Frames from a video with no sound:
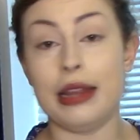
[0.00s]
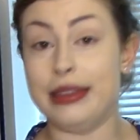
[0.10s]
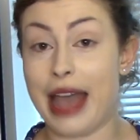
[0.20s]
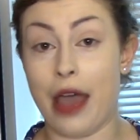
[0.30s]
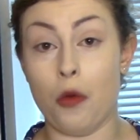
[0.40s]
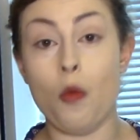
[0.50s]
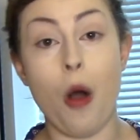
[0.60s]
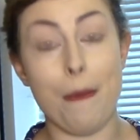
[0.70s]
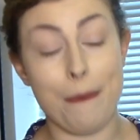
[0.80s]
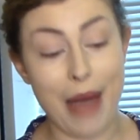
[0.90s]
Now,
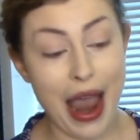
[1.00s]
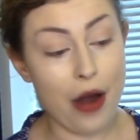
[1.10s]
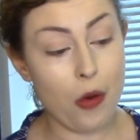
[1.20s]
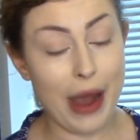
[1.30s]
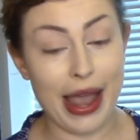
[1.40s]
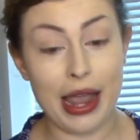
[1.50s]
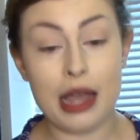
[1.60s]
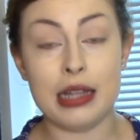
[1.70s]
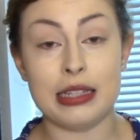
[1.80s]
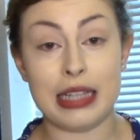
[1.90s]
what better
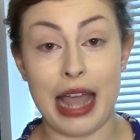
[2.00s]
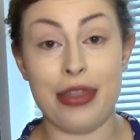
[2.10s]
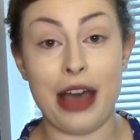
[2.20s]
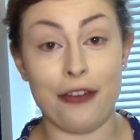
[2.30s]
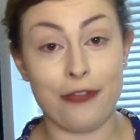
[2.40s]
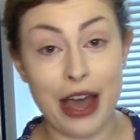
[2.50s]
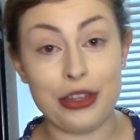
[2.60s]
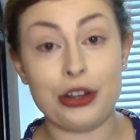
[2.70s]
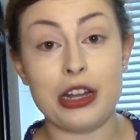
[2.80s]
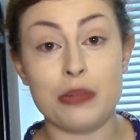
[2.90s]
way to get that
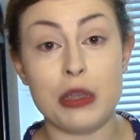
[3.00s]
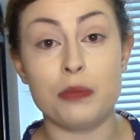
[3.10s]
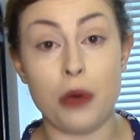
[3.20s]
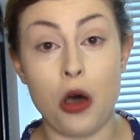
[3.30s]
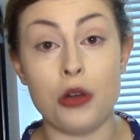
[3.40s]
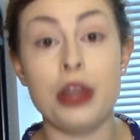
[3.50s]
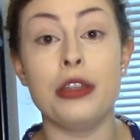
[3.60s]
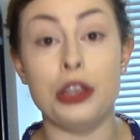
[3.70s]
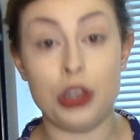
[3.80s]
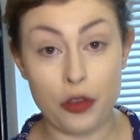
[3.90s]
Father Christmas bod
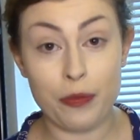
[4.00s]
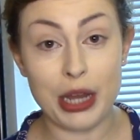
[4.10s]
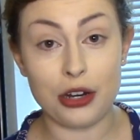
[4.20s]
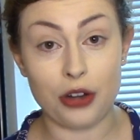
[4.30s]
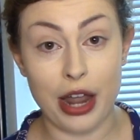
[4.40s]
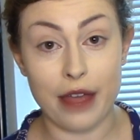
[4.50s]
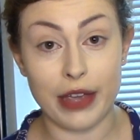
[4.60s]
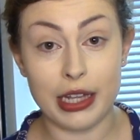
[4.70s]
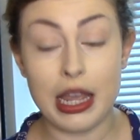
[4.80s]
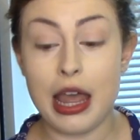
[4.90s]
that you've been
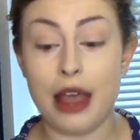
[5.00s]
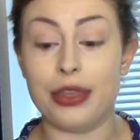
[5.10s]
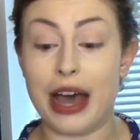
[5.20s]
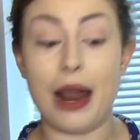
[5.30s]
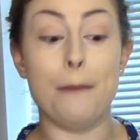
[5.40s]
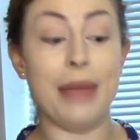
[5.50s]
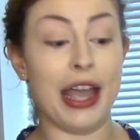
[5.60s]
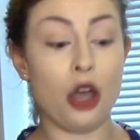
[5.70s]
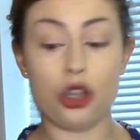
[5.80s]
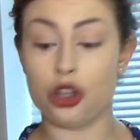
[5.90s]
craving than a
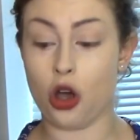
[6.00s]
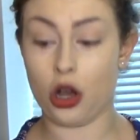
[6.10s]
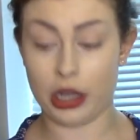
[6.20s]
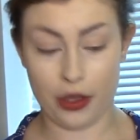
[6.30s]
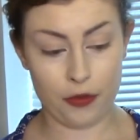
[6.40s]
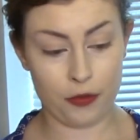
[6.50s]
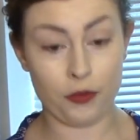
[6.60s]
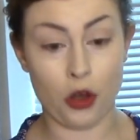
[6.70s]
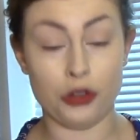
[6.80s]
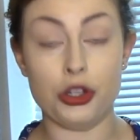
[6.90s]
big chocolate
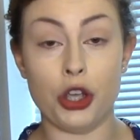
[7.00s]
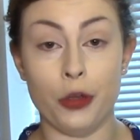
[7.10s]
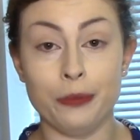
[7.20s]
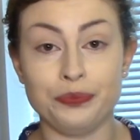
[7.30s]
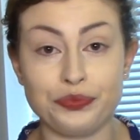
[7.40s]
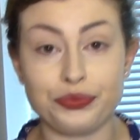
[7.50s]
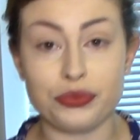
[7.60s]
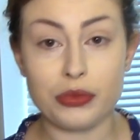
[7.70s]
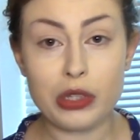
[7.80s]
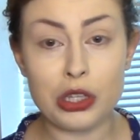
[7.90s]
fondue?
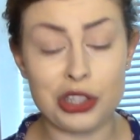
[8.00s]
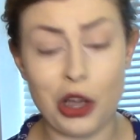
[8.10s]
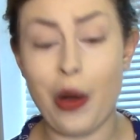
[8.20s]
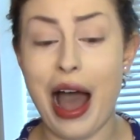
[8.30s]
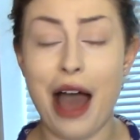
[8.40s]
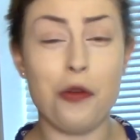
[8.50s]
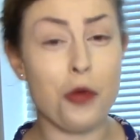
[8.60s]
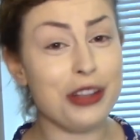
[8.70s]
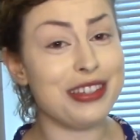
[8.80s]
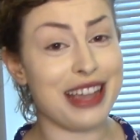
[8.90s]
So I
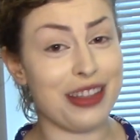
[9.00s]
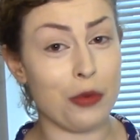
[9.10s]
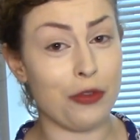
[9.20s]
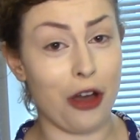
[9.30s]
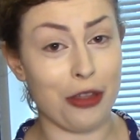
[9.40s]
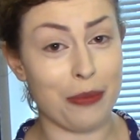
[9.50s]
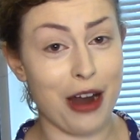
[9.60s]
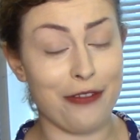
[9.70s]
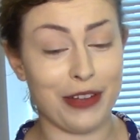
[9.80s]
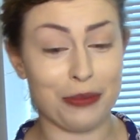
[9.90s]
would say that we've got the
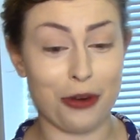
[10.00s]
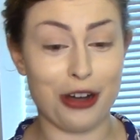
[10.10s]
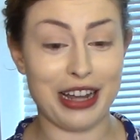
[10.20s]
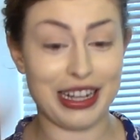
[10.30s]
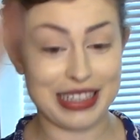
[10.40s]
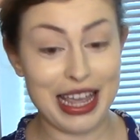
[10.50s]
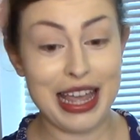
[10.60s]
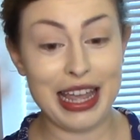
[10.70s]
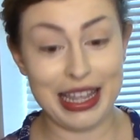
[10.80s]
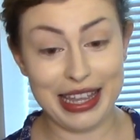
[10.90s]
perfect product
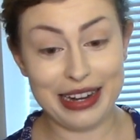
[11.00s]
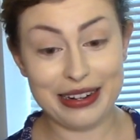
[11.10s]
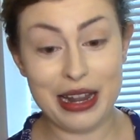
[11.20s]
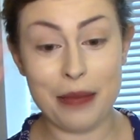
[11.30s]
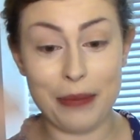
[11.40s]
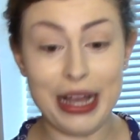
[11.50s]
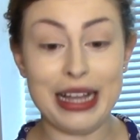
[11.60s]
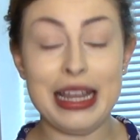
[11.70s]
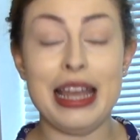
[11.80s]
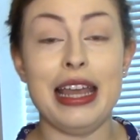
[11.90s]
here,
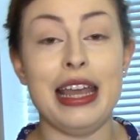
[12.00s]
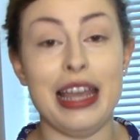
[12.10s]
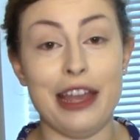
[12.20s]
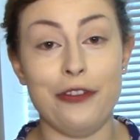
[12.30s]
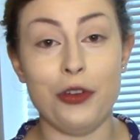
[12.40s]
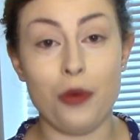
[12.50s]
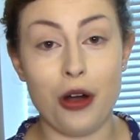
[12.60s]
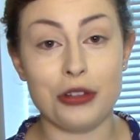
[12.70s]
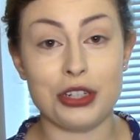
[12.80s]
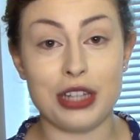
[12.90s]
but if you
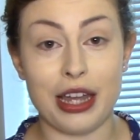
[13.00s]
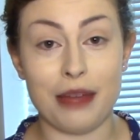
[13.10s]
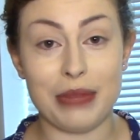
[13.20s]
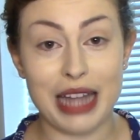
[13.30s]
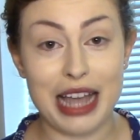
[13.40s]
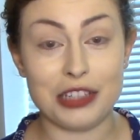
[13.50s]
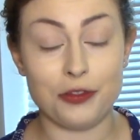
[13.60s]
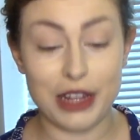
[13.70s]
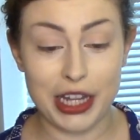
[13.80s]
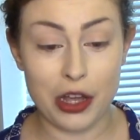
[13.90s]
watched my last
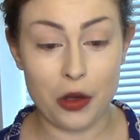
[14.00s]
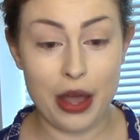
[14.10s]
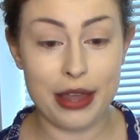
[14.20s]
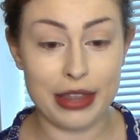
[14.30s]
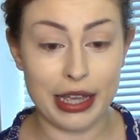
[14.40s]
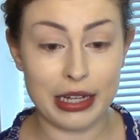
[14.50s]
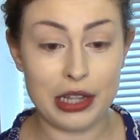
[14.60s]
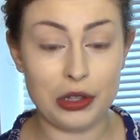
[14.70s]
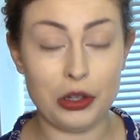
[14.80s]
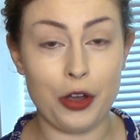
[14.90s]
video, then
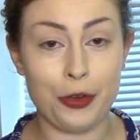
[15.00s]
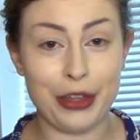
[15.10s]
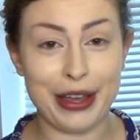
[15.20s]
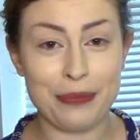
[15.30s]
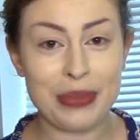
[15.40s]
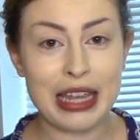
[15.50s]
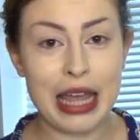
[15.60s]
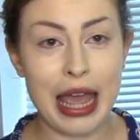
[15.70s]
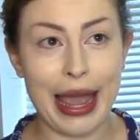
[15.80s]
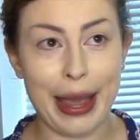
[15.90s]
you'll know that
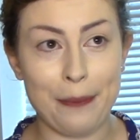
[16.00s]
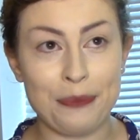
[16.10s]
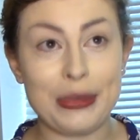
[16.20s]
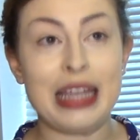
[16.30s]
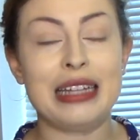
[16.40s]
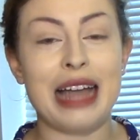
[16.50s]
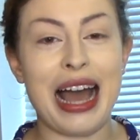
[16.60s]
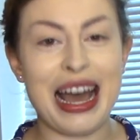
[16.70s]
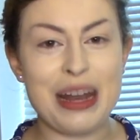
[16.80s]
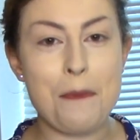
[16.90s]

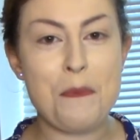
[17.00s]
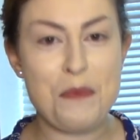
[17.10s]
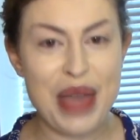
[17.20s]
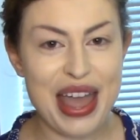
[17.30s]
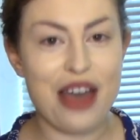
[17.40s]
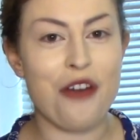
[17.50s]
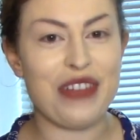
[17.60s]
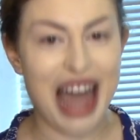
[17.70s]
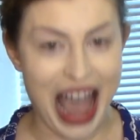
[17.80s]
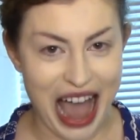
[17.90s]
had a bit of
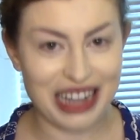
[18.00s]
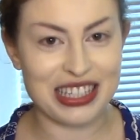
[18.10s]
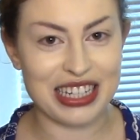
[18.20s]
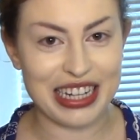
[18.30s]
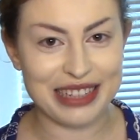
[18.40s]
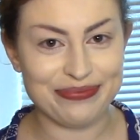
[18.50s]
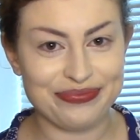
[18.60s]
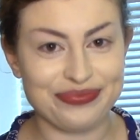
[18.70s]
an accident.